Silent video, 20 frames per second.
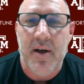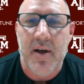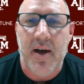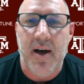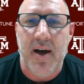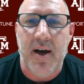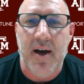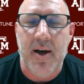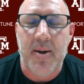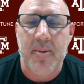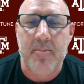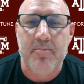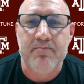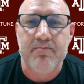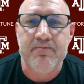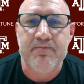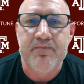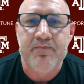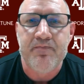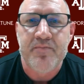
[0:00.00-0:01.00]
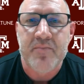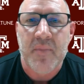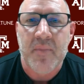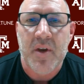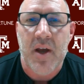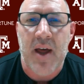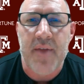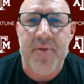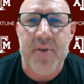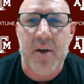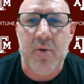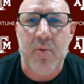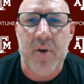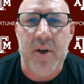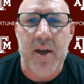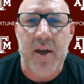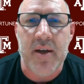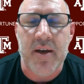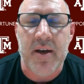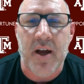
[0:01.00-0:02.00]
Um, I think
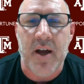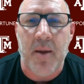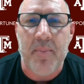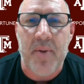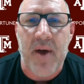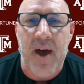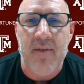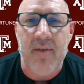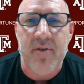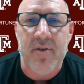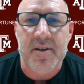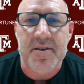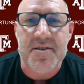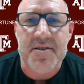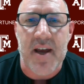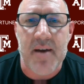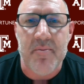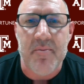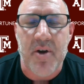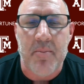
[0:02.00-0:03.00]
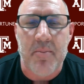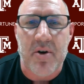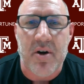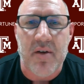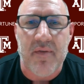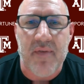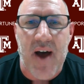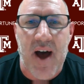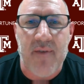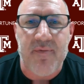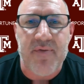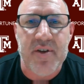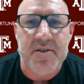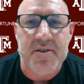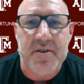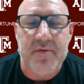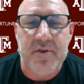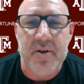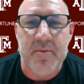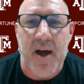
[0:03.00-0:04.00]
we ended up having the same number of
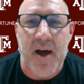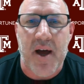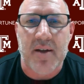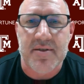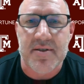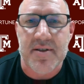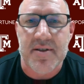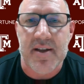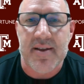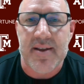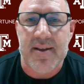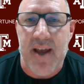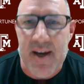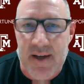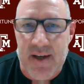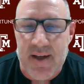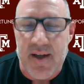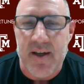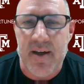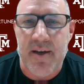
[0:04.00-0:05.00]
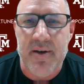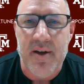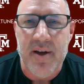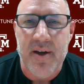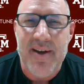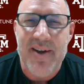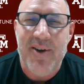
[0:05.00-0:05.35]
offensive rebounds that they did.